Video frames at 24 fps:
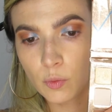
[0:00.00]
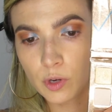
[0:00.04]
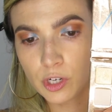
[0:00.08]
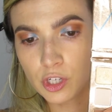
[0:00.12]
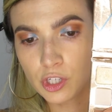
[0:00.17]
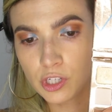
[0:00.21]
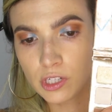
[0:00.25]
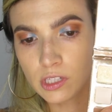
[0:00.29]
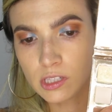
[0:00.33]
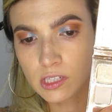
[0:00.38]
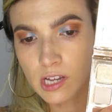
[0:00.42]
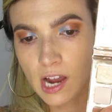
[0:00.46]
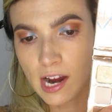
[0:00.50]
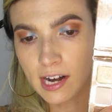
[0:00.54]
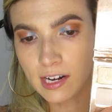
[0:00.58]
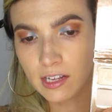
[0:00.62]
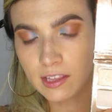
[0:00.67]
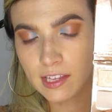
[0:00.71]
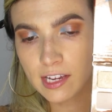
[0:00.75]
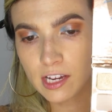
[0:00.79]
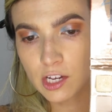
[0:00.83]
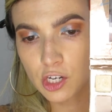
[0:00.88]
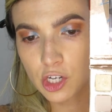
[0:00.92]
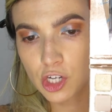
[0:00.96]
which is kind of
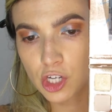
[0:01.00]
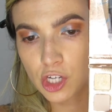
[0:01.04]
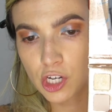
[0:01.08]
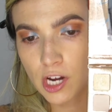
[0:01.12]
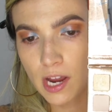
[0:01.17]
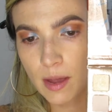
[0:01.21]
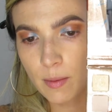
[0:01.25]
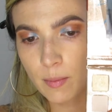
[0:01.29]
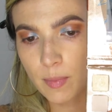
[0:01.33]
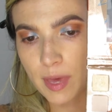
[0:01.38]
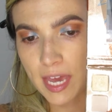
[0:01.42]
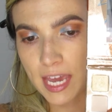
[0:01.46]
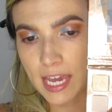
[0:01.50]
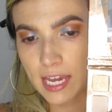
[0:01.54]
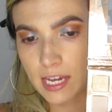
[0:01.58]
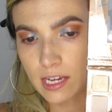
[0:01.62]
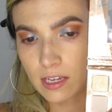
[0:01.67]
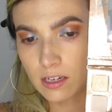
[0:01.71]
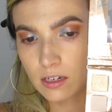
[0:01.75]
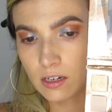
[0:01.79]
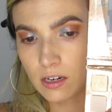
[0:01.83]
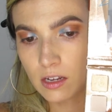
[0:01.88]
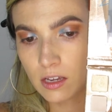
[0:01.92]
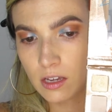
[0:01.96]
like a
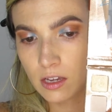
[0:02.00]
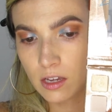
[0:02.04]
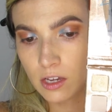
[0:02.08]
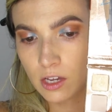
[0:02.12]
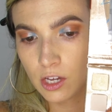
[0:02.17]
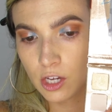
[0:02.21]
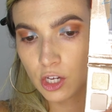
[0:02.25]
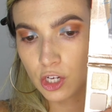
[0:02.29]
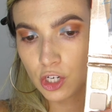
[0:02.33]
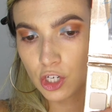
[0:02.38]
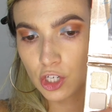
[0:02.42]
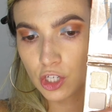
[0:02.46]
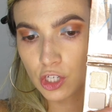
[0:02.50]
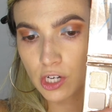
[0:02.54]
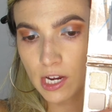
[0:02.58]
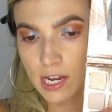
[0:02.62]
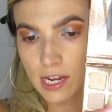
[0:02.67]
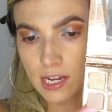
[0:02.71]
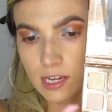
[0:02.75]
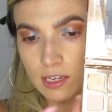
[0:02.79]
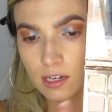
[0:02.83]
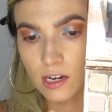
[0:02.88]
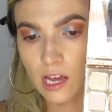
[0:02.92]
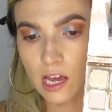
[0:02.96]
champagne
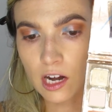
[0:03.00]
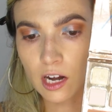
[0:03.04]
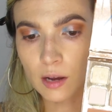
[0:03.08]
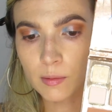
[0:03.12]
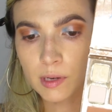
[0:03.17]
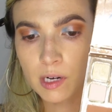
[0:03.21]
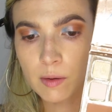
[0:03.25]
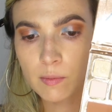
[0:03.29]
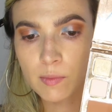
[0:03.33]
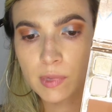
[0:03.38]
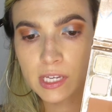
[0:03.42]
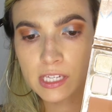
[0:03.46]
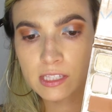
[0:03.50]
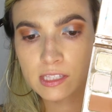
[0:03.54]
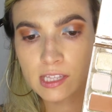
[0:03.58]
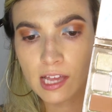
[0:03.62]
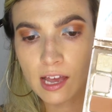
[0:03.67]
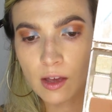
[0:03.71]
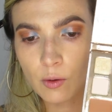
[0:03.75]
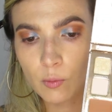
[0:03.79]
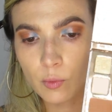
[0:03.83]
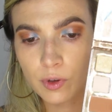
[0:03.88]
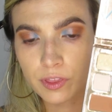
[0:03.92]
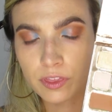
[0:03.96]
shade and I'm going to mix
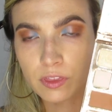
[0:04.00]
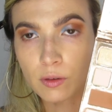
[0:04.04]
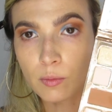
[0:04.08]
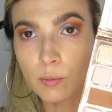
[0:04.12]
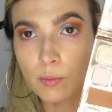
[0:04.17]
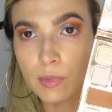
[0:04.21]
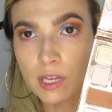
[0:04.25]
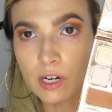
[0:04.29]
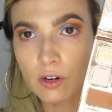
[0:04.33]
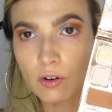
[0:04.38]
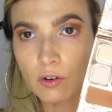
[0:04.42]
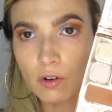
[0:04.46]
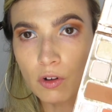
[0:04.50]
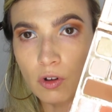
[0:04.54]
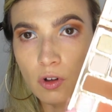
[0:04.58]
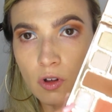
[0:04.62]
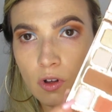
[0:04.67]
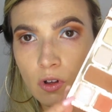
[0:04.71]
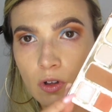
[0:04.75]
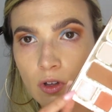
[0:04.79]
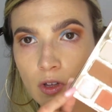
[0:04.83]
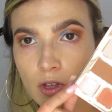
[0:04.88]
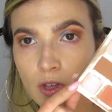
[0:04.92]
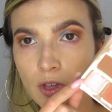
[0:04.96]
that with the
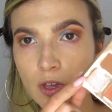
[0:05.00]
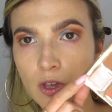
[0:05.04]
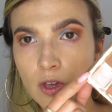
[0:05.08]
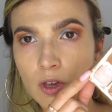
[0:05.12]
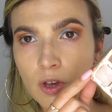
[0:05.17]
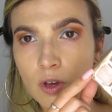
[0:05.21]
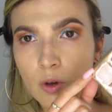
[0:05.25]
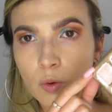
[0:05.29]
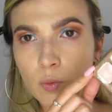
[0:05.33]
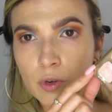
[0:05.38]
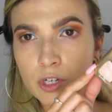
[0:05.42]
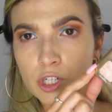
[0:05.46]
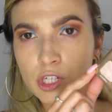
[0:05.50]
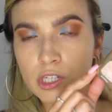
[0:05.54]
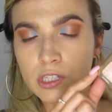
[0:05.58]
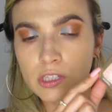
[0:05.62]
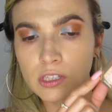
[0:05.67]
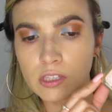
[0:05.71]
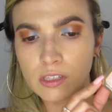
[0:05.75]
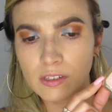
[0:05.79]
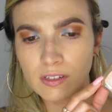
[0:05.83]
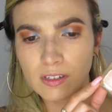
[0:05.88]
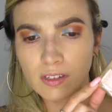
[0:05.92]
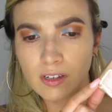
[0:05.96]
mineral which
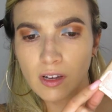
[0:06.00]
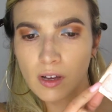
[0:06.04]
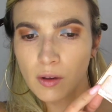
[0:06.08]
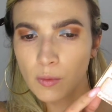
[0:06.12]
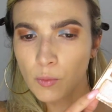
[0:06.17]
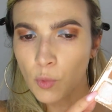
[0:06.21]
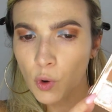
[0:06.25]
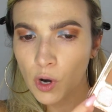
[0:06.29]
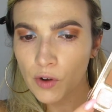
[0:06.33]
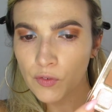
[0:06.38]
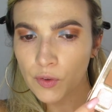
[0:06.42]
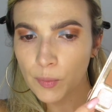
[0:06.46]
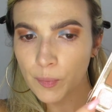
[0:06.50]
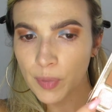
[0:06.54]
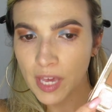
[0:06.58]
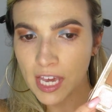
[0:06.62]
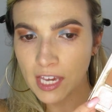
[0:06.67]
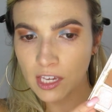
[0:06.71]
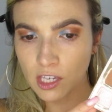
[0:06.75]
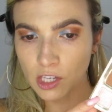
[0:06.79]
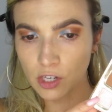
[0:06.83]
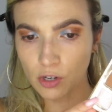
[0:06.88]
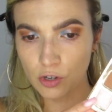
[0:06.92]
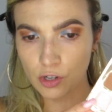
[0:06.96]
is more of a
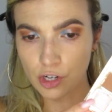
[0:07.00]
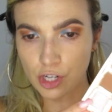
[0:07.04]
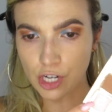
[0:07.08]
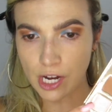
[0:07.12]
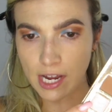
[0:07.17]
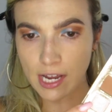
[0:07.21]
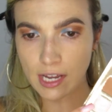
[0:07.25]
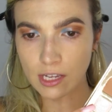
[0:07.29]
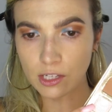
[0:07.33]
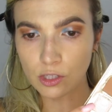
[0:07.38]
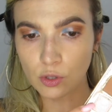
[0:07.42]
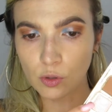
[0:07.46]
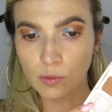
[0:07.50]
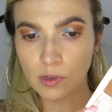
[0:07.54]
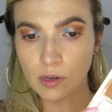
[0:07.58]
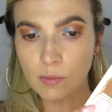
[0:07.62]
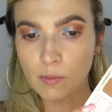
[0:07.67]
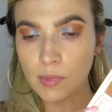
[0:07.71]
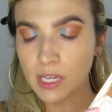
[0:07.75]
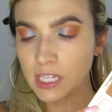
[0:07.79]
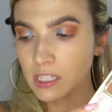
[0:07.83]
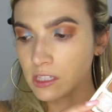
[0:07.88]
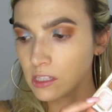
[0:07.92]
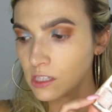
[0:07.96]
pinkier shade. So I'm going
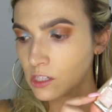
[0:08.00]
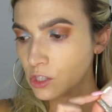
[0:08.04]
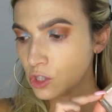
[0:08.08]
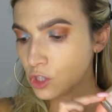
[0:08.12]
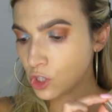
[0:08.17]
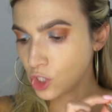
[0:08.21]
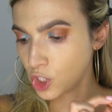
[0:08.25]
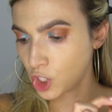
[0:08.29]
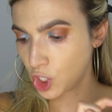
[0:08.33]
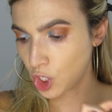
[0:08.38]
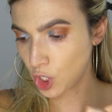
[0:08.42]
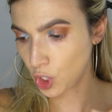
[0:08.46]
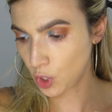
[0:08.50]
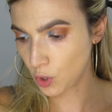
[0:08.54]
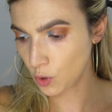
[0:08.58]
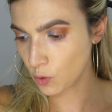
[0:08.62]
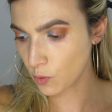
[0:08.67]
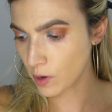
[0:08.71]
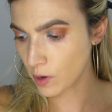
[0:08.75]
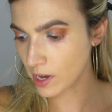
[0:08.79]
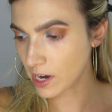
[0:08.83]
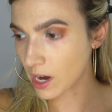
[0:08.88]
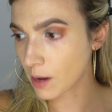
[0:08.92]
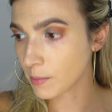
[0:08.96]
to mix these
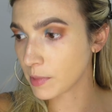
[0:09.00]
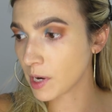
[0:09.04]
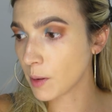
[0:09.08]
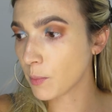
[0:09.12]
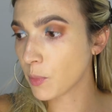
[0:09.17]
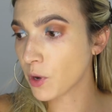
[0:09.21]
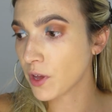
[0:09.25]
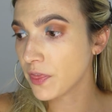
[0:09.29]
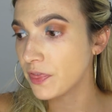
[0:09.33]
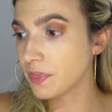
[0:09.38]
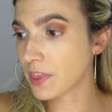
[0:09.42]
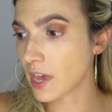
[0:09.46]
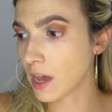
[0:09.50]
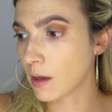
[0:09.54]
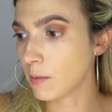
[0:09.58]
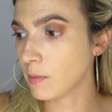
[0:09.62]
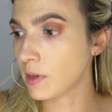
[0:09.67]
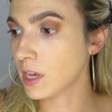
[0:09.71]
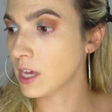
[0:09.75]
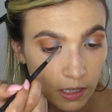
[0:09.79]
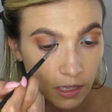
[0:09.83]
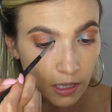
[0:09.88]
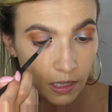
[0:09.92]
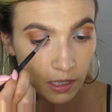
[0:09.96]
two and I'm going to put
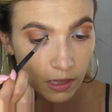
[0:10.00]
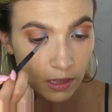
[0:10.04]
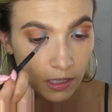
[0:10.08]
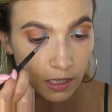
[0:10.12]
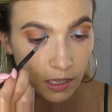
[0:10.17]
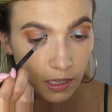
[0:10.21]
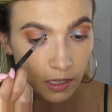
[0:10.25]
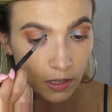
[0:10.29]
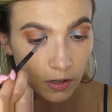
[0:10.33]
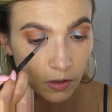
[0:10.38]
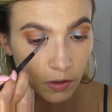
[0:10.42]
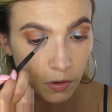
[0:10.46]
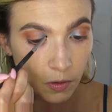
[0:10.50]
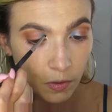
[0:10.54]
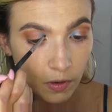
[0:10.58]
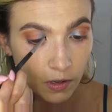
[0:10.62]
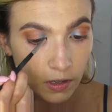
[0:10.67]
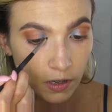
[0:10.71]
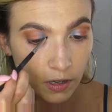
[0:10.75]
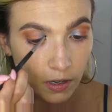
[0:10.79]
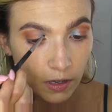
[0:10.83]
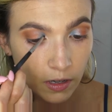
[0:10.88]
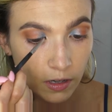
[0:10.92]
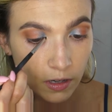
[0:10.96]
them in the inner
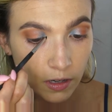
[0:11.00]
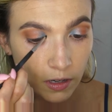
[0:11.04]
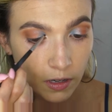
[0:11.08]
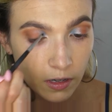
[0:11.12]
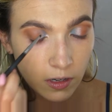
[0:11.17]
corner.